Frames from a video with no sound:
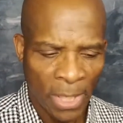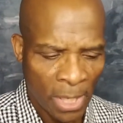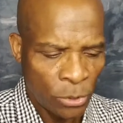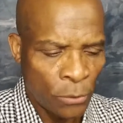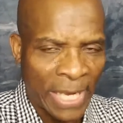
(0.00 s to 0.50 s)

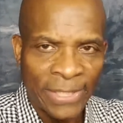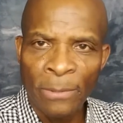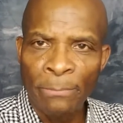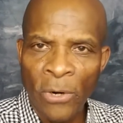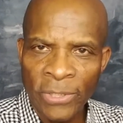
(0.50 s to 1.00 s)
You got to
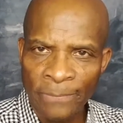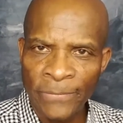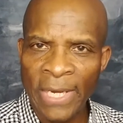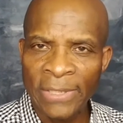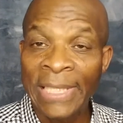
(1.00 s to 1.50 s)
submerge some
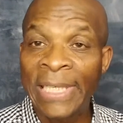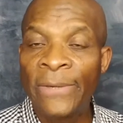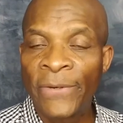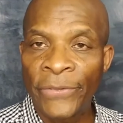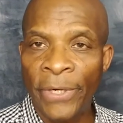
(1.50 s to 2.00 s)
things and leave
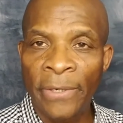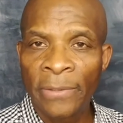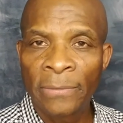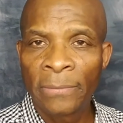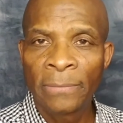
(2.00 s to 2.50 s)
it there.
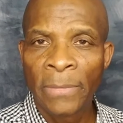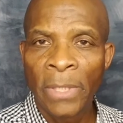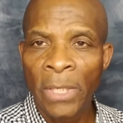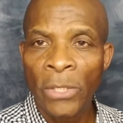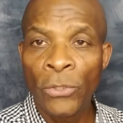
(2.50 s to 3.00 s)

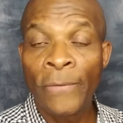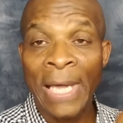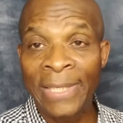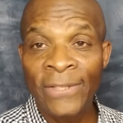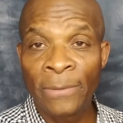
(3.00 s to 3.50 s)
You got to
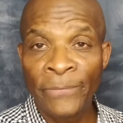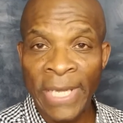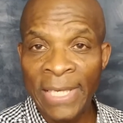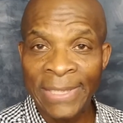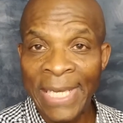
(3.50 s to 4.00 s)
leave some
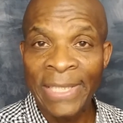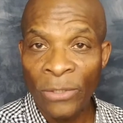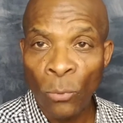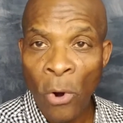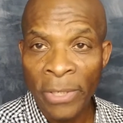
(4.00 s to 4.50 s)
things in that
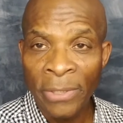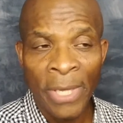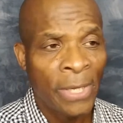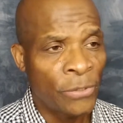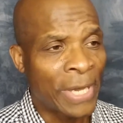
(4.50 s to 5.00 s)
water.
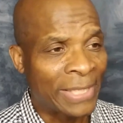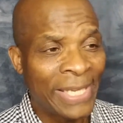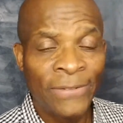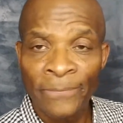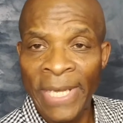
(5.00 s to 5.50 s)
You got to leave
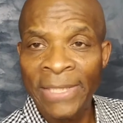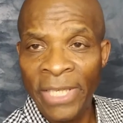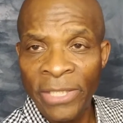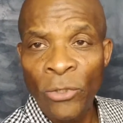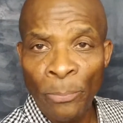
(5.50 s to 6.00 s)
some things
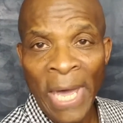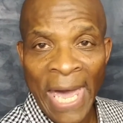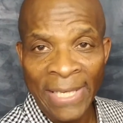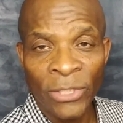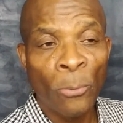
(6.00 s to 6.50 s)
in your
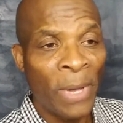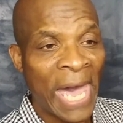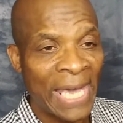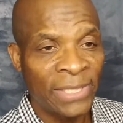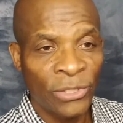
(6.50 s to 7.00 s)
past. Your
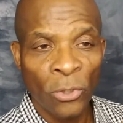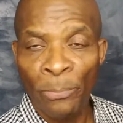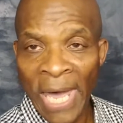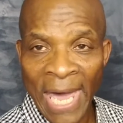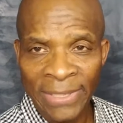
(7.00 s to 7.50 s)
past is your
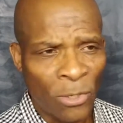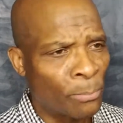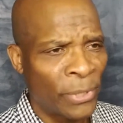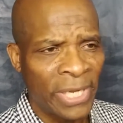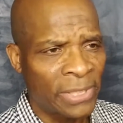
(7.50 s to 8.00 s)
past. Don't
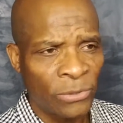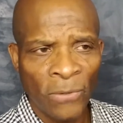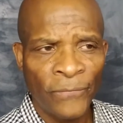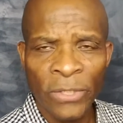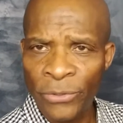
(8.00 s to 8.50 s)
bring it to your
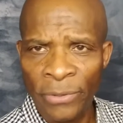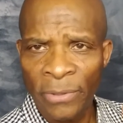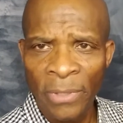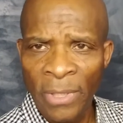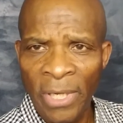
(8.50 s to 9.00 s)
future.
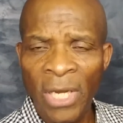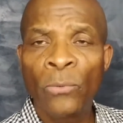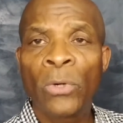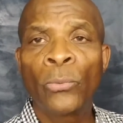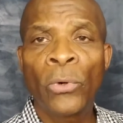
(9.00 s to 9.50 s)
It
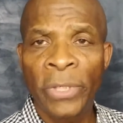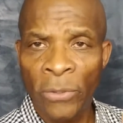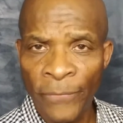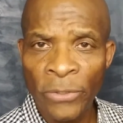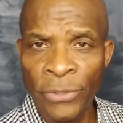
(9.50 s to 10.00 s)
will ruin your
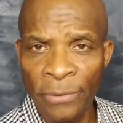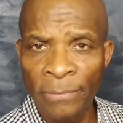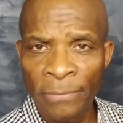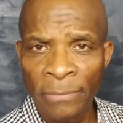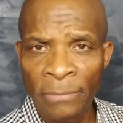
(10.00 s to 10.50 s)
future.
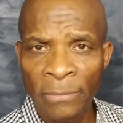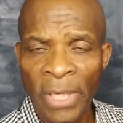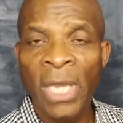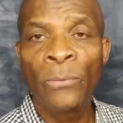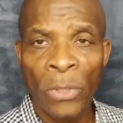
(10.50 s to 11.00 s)

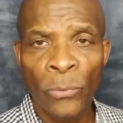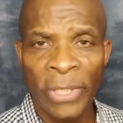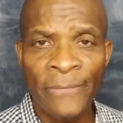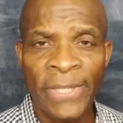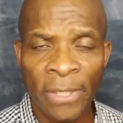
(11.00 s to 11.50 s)
It will ruin
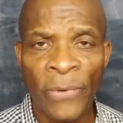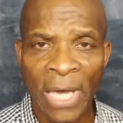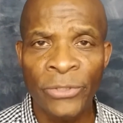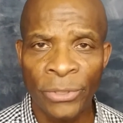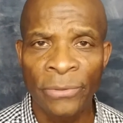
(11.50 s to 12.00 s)
everything
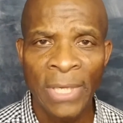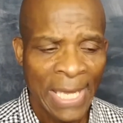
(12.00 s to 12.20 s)
around you.